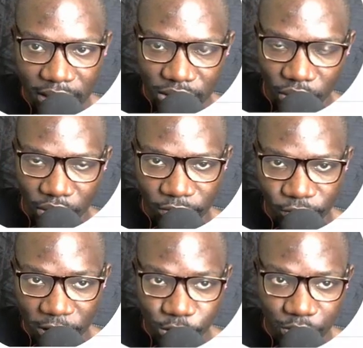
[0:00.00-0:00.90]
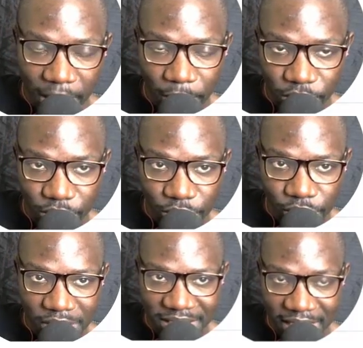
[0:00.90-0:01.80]
So if you want to be able to
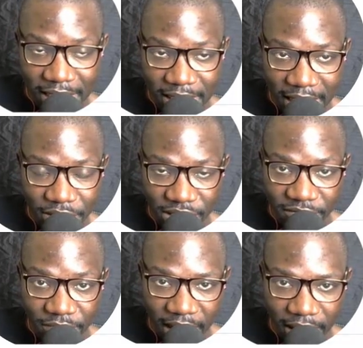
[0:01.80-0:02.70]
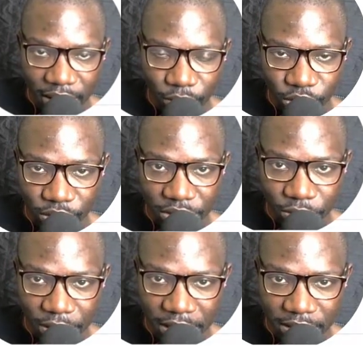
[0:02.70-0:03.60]
send and receive mail, what you can
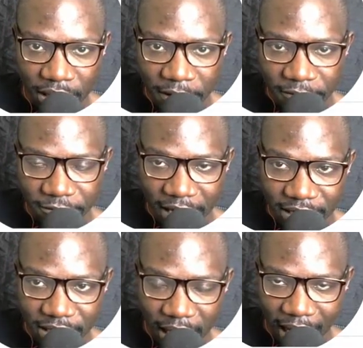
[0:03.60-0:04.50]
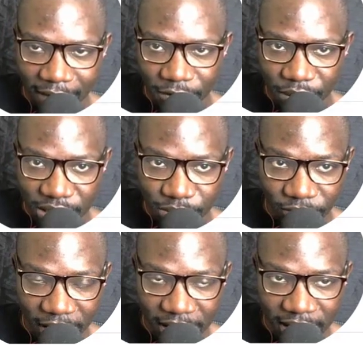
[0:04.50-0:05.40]
do is find a VPS
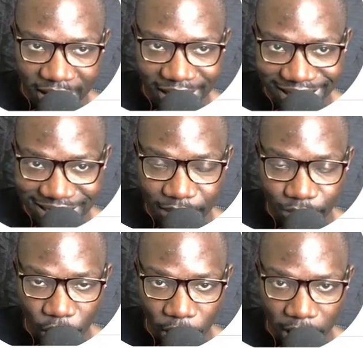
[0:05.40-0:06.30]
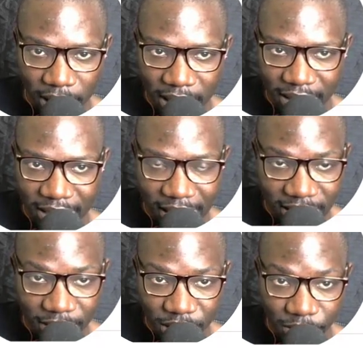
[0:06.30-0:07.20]
provider that doesn't block the
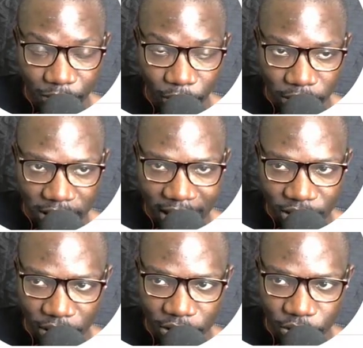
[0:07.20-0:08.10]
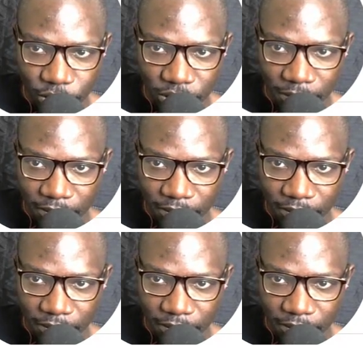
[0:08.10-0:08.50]
SMTP ports, and you can use